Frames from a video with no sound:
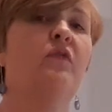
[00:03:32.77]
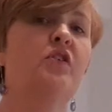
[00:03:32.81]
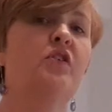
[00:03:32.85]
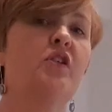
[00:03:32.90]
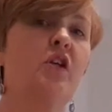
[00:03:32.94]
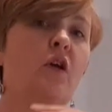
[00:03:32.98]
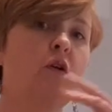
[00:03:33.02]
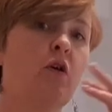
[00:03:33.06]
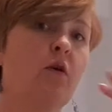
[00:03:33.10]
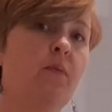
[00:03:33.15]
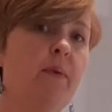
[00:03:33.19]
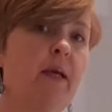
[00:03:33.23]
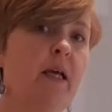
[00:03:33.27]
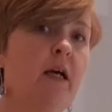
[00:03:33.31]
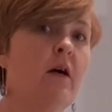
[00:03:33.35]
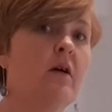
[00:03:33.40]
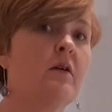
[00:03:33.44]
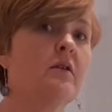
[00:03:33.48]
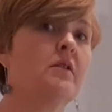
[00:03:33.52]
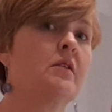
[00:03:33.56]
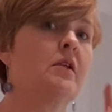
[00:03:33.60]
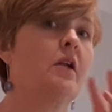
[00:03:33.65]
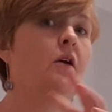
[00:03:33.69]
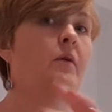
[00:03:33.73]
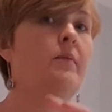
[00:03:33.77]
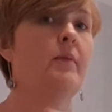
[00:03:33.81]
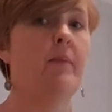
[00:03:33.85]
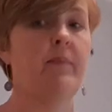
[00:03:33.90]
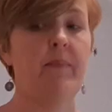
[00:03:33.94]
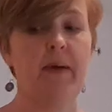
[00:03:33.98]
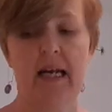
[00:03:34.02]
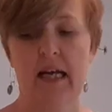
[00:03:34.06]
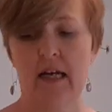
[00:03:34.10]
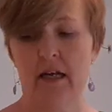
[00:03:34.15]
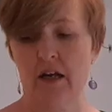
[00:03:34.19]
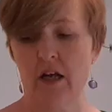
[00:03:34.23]
So it could be carcinoma,
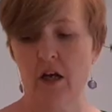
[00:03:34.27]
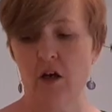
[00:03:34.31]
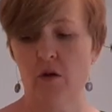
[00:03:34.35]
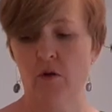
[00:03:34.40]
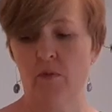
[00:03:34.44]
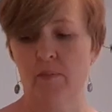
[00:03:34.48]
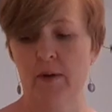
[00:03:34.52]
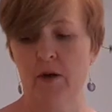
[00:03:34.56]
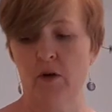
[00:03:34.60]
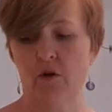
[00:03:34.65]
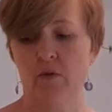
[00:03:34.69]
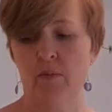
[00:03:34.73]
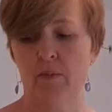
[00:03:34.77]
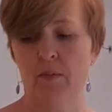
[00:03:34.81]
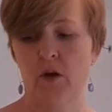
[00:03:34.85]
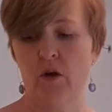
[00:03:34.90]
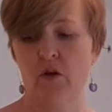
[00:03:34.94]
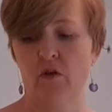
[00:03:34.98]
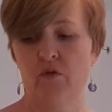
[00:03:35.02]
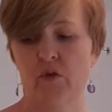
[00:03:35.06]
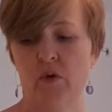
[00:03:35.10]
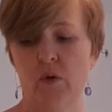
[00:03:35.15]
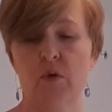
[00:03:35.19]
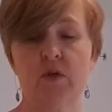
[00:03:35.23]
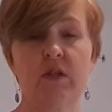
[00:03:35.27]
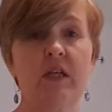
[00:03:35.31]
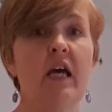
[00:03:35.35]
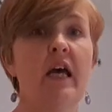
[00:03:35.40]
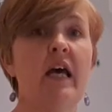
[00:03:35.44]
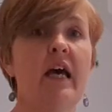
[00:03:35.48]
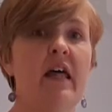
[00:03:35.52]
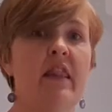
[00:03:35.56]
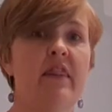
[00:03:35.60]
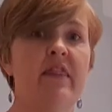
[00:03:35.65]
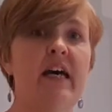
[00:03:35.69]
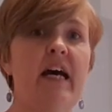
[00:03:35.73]
melanoma removals,
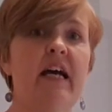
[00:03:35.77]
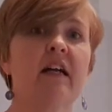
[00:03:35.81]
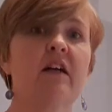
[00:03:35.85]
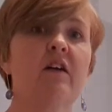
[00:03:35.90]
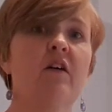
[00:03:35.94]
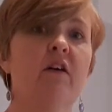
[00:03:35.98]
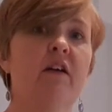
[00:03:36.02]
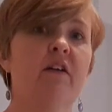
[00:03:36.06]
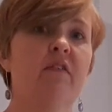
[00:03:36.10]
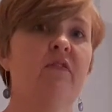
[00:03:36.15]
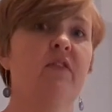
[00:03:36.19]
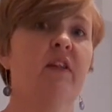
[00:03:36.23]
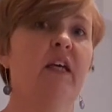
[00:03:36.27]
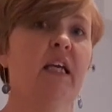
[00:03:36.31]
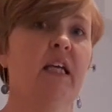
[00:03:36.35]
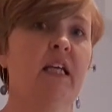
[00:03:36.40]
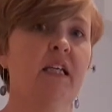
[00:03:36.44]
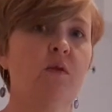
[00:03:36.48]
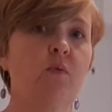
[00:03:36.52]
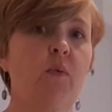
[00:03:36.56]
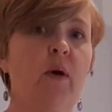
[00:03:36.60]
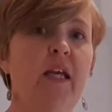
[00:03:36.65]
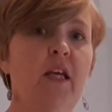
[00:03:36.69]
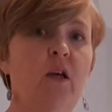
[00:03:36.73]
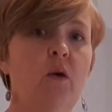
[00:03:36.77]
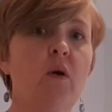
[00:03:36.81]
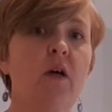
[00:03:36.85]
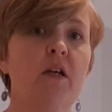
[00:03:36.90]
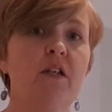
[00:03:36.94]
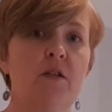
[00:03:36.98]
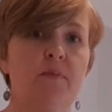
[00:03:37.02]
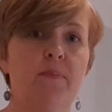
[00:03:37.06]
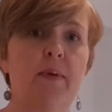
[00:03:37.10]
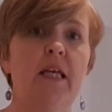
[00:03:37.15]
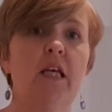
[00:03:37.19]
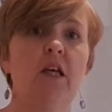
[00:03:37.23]
that kind of thing is where you're going
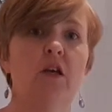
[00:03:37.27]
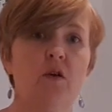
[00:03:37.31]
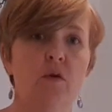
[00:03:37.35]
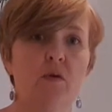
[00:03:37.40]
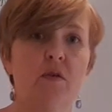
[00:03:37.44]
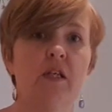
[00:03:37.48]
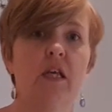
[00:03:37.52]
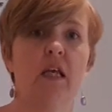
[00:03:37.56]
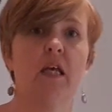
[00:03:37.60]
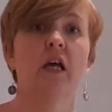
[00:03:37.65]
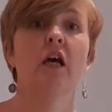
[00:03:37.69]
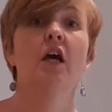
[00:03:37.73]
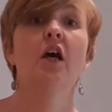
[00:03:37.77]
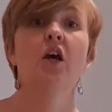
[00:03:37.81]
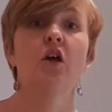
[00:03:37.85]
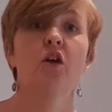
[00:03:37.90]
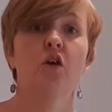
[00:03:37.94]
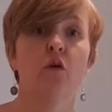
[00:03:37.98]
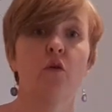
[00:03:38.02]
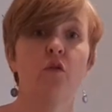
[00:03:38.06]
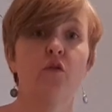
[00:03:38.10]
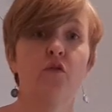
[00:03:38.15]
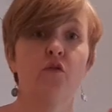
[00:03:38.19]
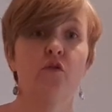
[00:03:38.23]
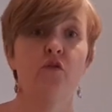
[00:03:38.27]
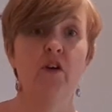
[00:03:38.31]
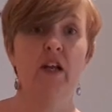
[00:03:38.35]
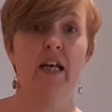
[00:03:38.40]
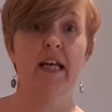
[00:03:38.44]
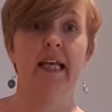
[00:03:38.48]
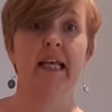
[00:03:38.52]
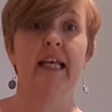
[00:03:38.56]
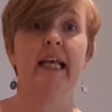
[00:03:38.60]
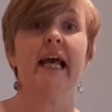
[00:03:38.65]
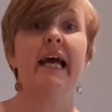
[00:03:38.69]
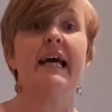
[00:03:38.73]
to be using your
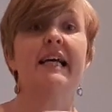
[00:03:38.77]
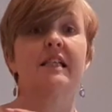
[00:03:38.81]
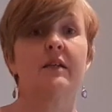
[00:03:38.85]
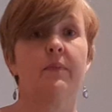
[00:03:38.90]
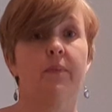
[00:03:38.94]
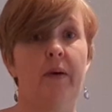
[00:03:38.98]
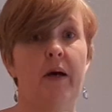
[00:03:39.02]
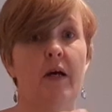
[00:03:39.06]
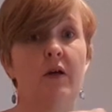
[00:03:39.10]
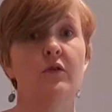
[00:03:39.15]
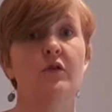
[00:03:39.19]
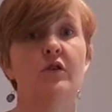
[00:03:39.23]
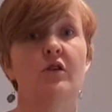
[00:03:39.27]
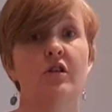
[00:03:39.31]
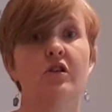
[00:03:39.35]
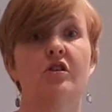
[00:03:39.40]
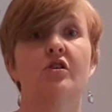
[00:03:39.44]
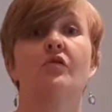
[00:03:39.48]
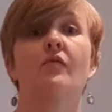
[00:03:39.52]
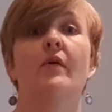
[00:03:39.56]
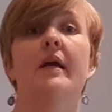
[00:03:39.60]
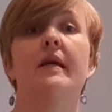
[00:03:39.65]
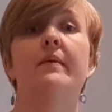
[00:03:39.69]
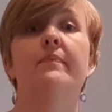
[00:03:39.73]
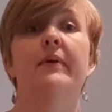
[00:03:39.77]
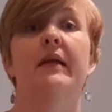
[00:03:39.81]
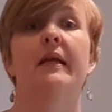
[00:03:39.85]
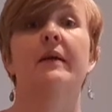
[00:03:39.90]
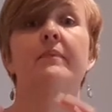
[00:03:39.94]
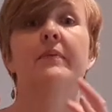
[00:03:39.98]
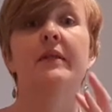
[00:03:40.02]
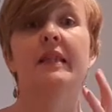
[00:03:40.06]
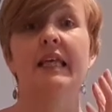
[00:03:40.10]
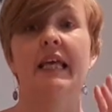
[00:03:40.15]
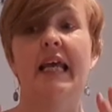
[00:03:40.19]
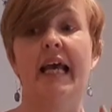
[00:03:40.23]
filling as opposed to scraping,
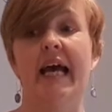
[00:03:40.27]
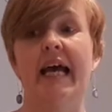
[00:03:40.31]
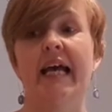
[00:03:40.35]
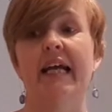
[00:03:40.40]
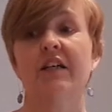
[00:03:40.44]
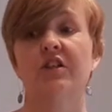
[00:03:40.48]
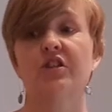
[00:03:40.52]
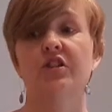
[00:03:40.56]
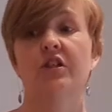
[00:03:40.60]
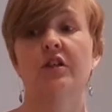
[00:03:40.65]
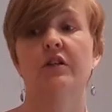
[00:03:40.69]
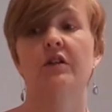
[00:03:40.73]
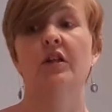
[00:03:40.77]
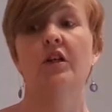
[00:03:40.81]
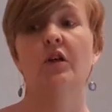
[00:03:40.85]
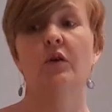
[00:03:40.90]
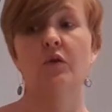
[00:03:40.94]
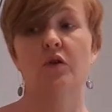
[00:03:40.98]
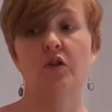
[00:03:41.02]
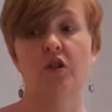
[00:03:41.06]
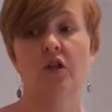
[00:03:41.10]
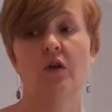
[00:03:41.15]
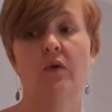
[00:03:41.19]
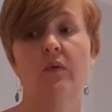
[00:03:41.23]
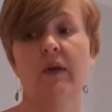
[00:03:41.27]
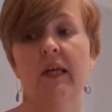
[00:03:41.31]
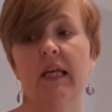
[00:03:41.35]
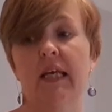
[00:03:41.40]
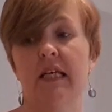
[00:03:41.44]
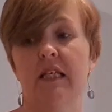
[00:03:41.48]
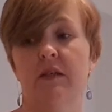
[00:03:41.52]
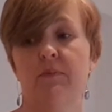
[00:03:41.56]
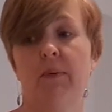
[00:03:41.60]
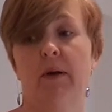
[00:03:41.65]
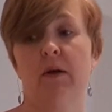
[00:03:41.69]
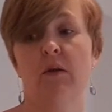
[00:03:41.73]
but the action that you're doing
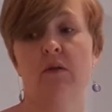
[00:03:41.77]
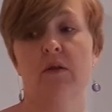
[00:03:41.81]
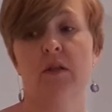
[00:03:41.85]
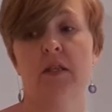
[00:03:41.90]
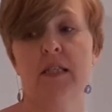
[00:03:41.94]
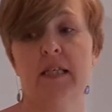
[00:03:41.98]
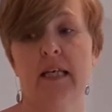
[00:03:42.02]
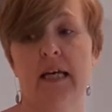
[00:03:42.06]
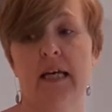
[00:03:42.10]
is both the